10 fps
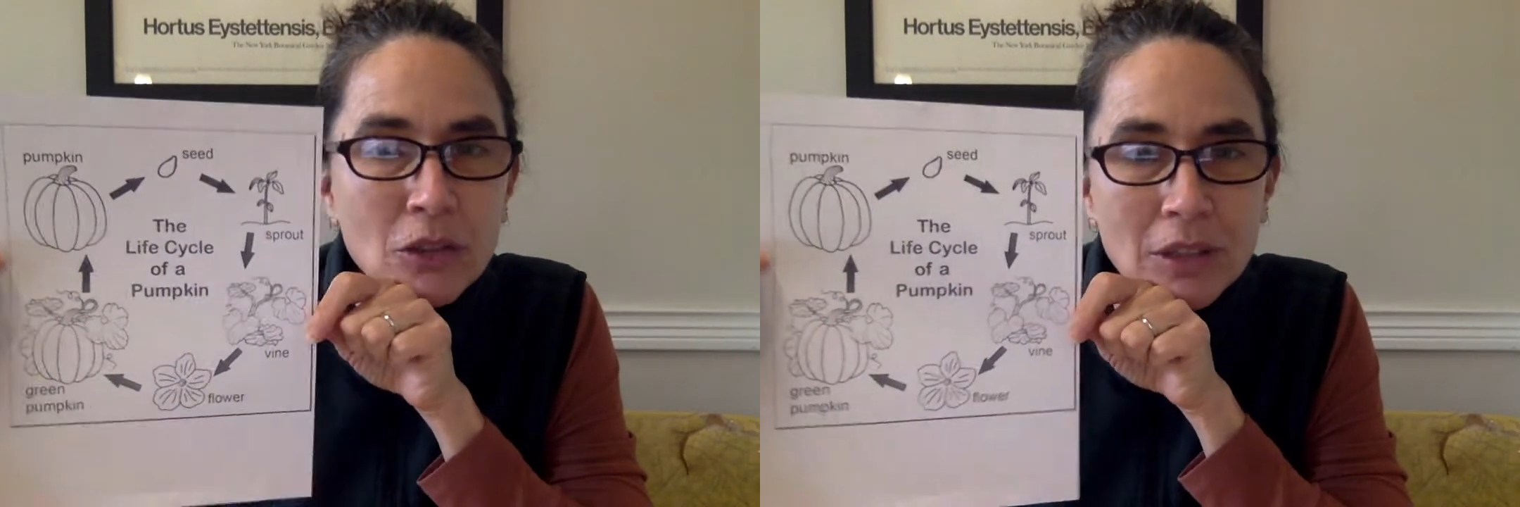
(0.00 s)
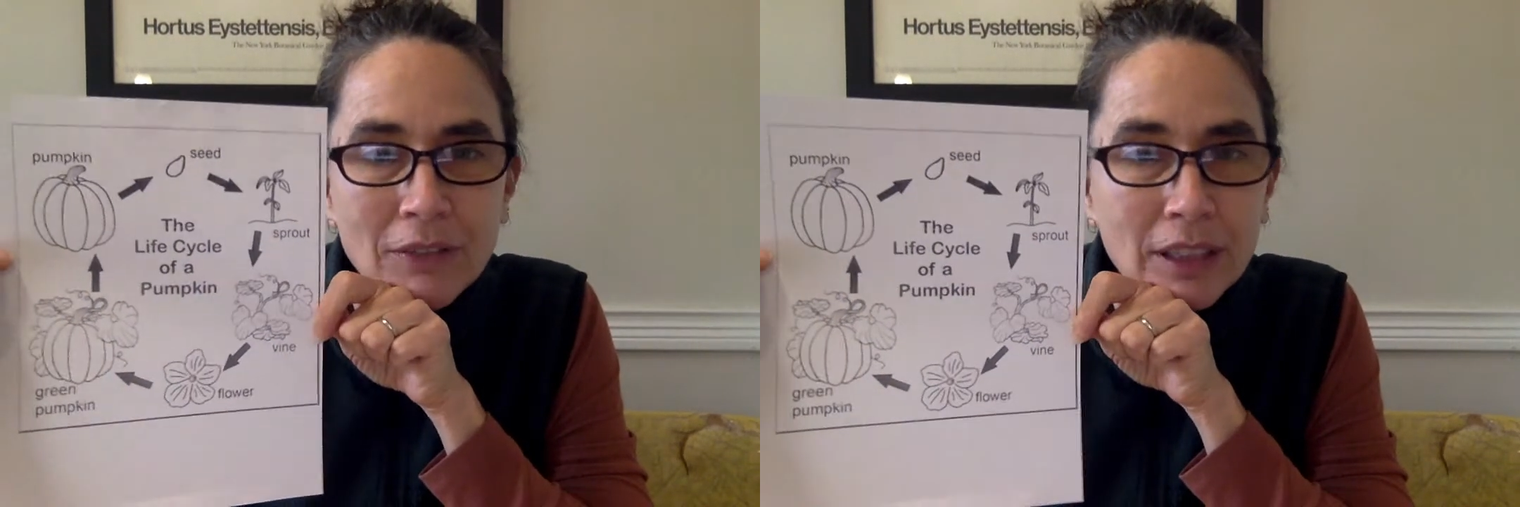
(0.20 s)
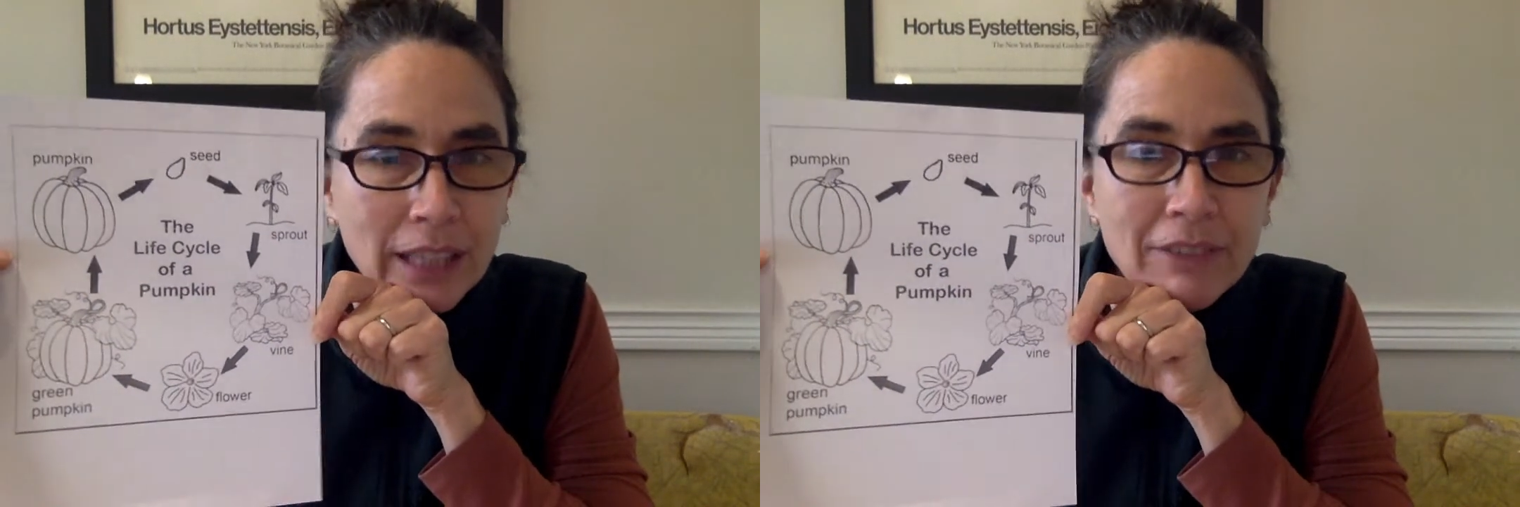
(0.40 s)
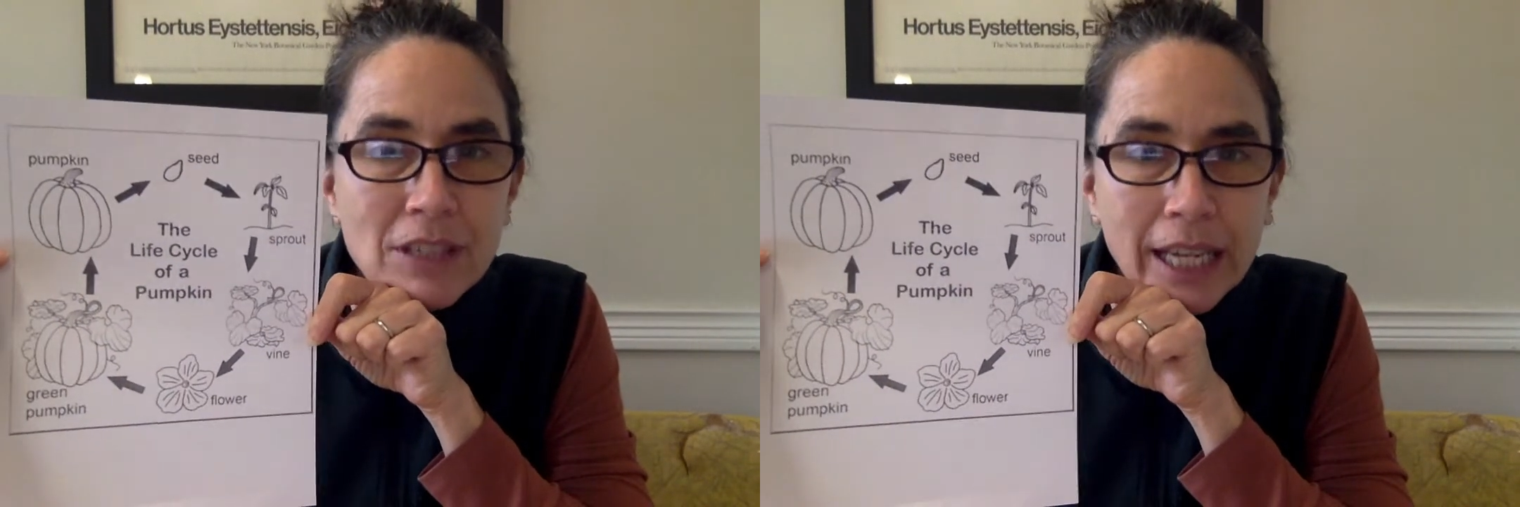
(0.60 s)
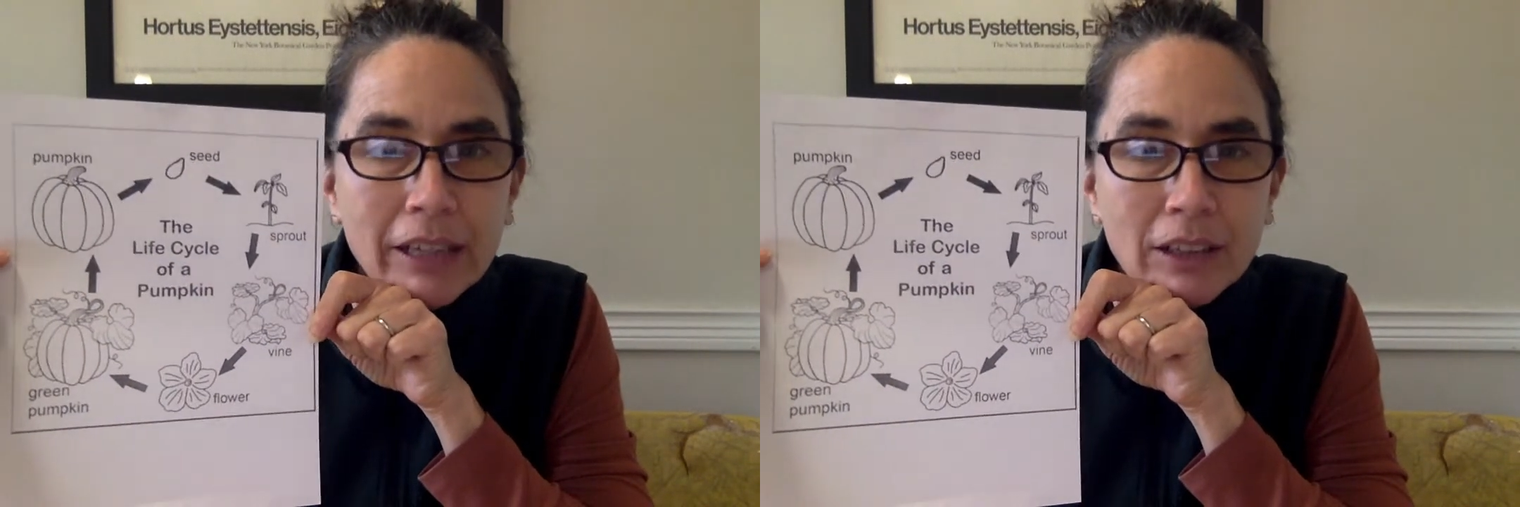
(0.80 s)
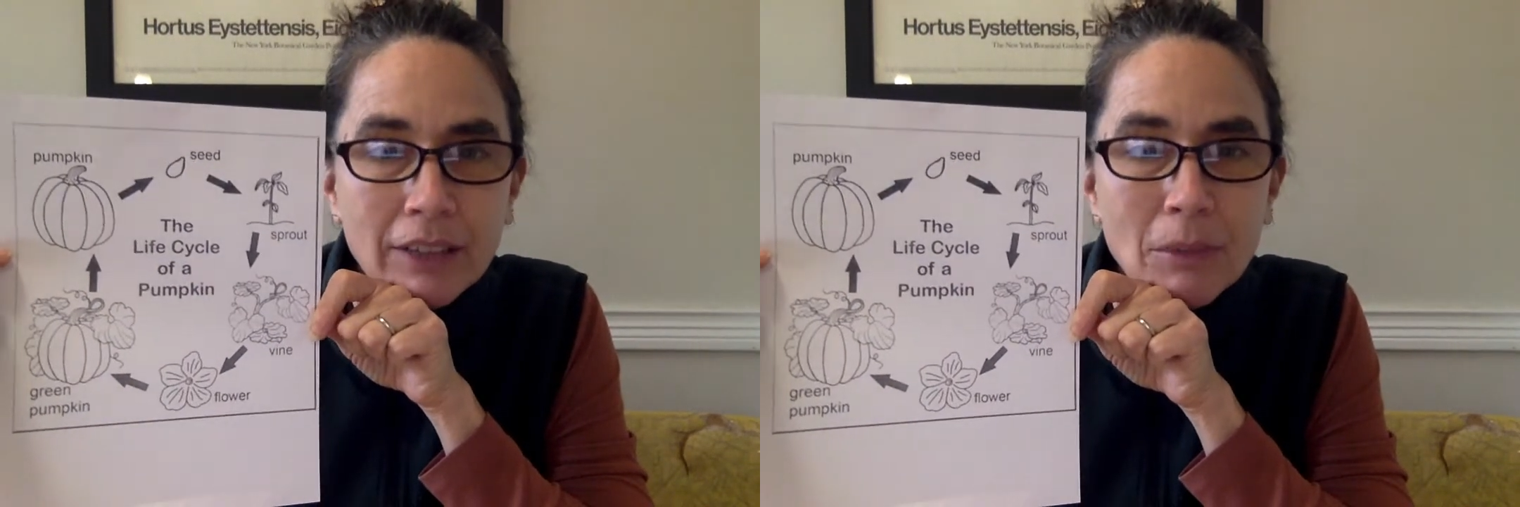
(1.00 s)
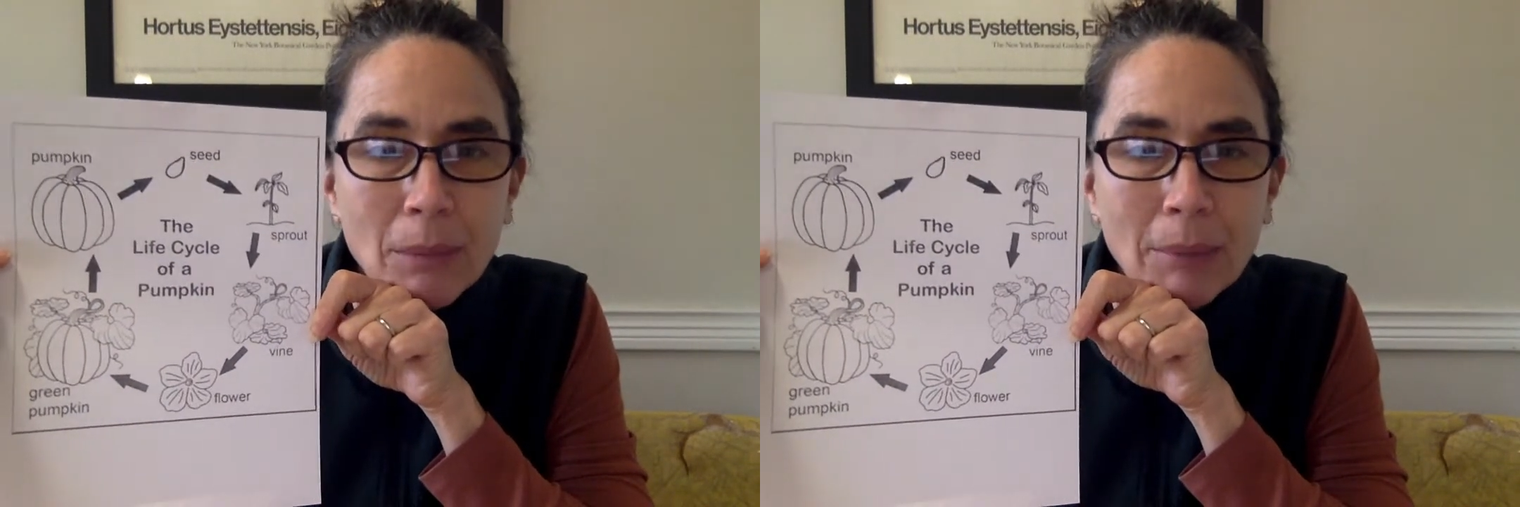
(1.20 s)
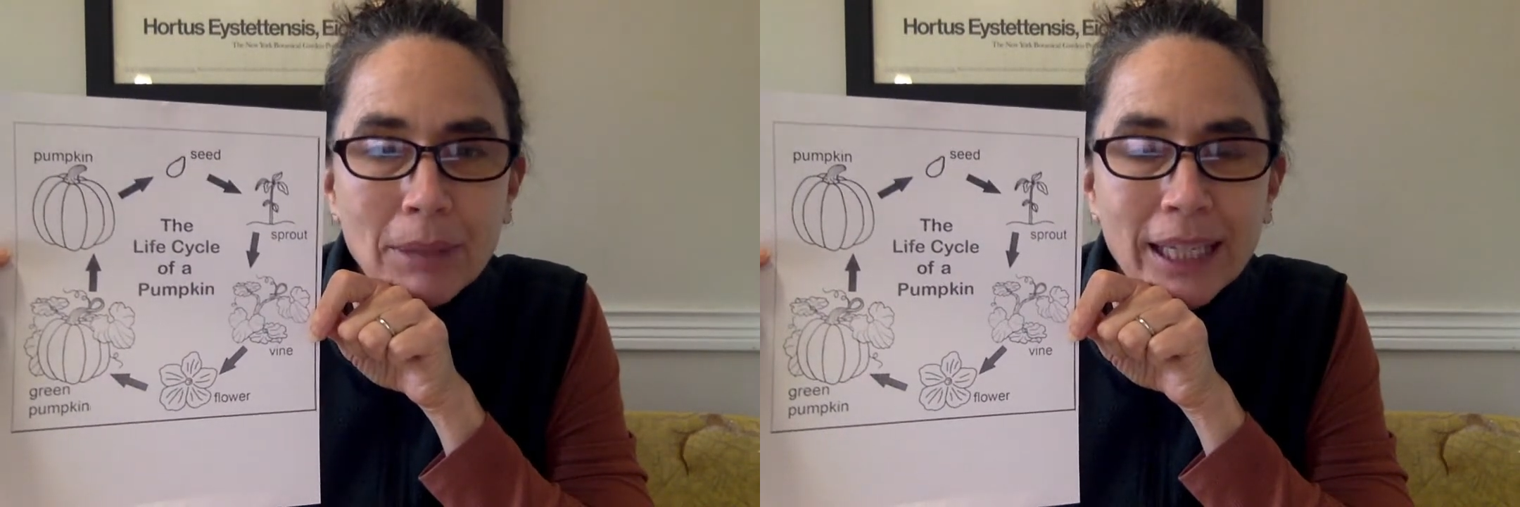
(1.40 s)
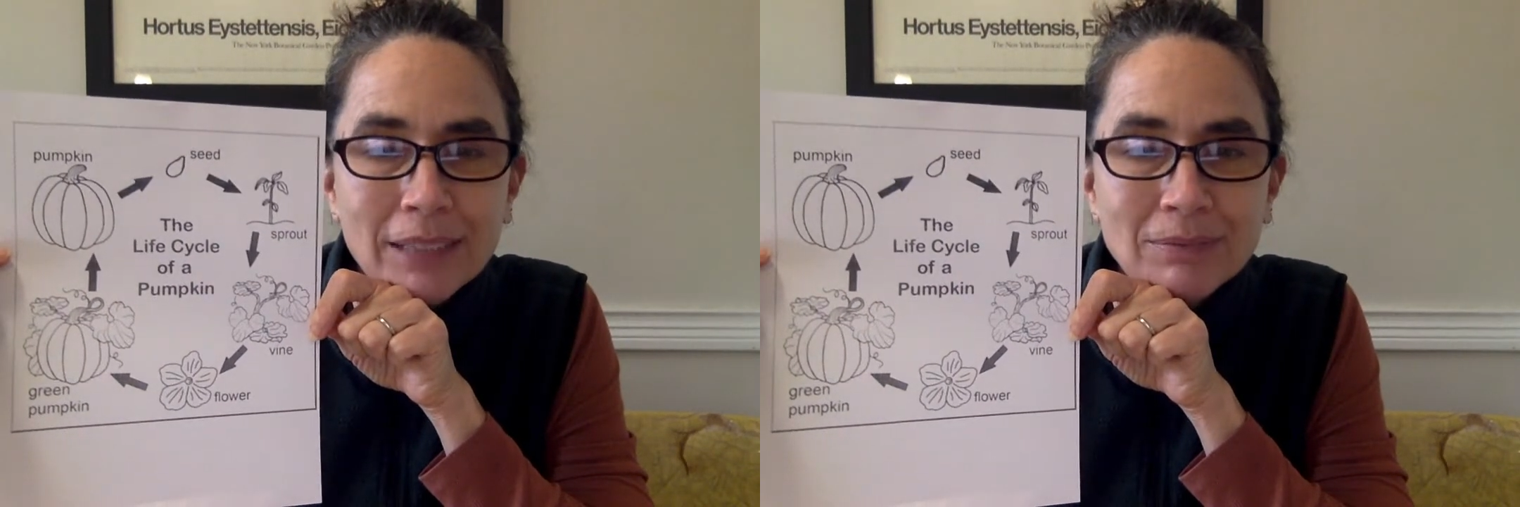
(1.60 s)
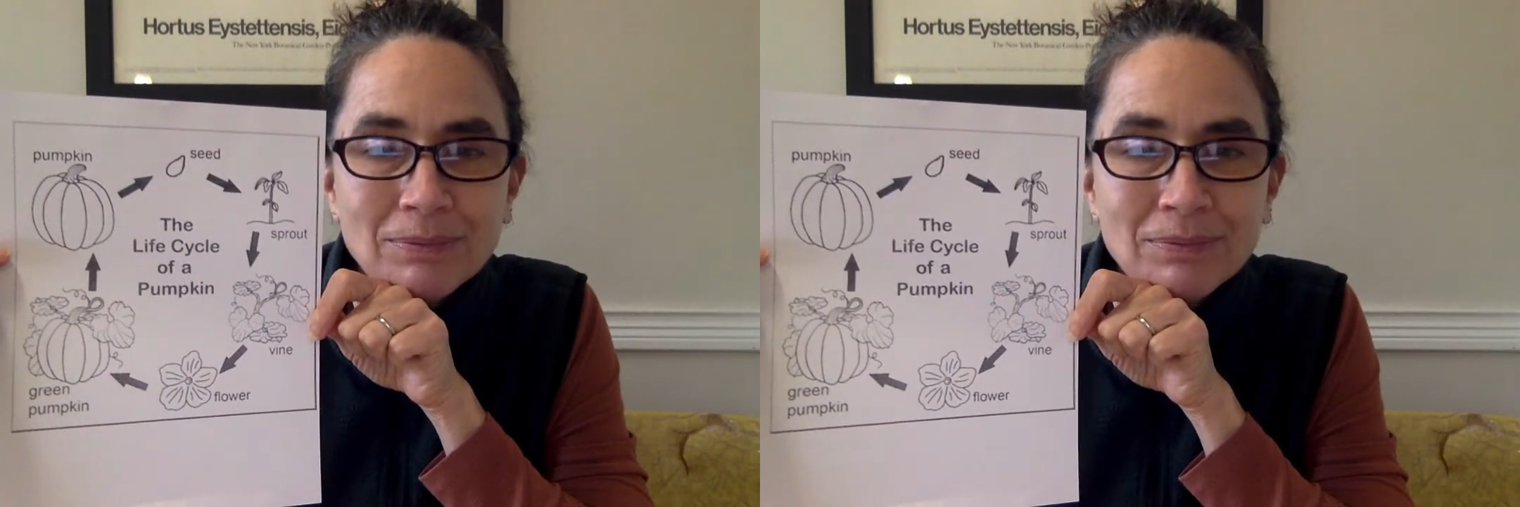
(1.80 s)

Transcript: of the life cycle of the pumpkin.